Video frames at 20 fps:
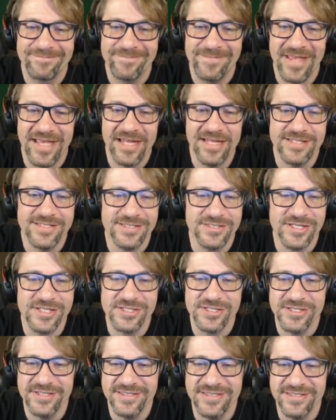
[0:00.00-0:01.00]
Any
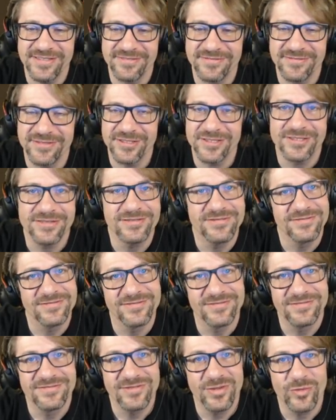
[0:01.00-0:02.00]
suggestions for
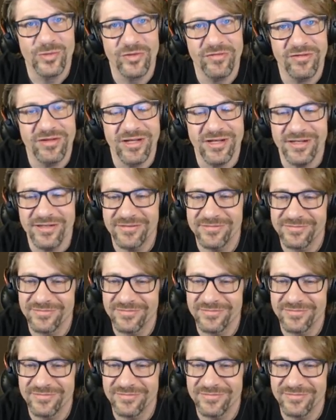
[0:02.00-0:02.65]
for movie night?